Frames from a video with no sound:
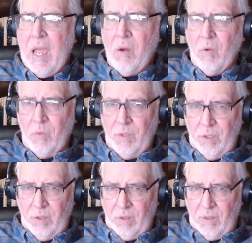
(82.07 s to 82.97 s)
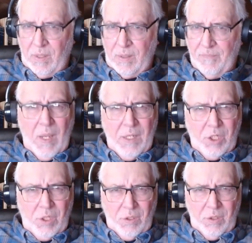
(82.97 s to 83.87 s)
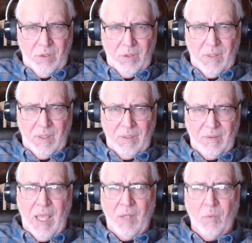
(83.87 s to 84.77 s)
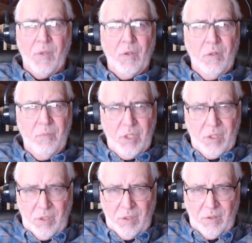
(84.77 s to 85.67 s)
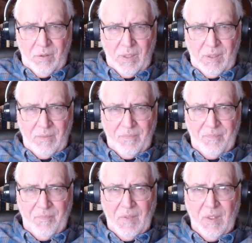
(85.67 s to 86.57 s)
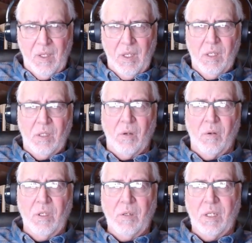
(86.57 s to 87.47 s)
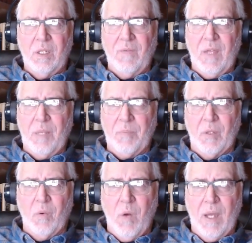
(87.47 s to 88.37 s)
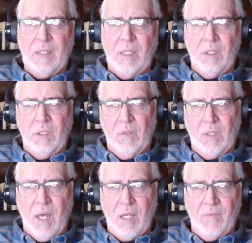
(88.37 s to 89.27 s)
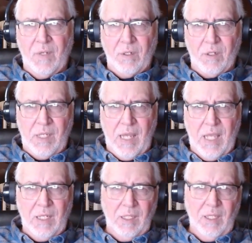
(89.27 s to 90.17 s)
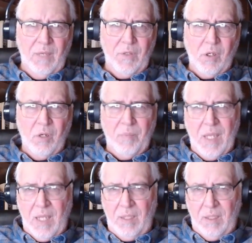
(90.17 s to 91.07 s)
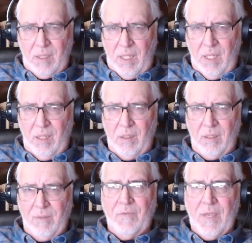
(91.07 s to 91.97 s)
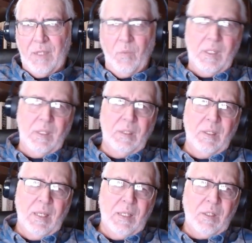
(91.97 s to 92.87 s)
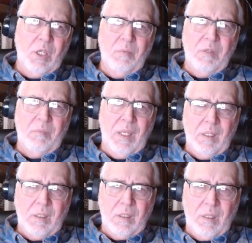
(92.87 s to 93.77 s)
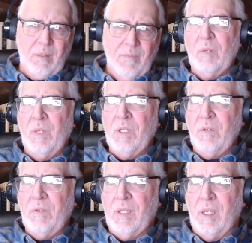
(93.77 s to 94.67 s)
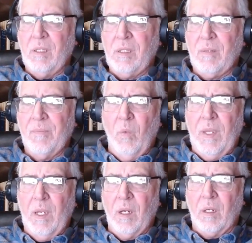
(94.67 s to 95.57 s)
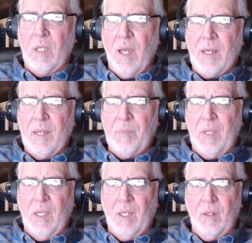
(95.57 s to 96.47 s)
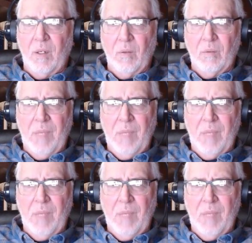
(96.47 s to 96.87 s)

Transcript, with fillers: how would you do it? When should you do it? And with whom should you do it? So you can develop the what into a lot of understanding if you go behind the scenes. In fact, we as human beings, when we do things, we are caught up in